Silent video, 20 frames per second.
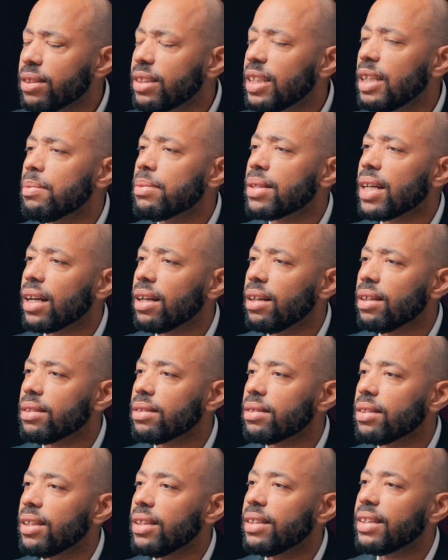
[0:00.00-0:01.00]
teams than
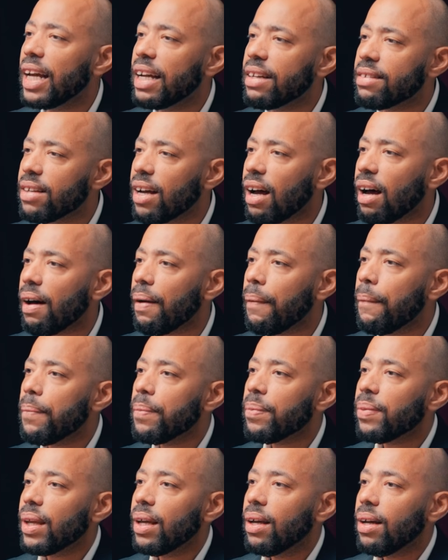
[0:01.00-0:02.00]
us in data.
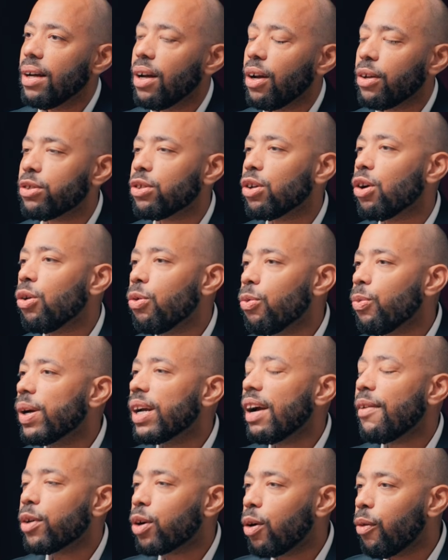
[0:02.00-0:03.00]
So we
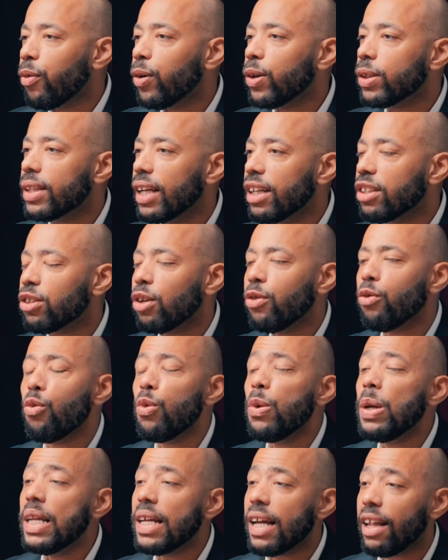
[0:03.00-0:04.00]
have a
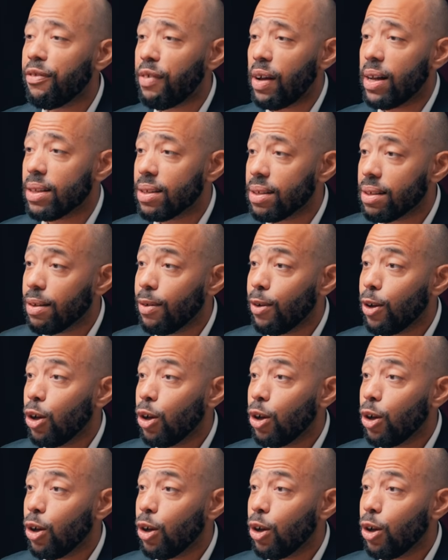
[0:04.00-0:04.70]
conversation really advanced.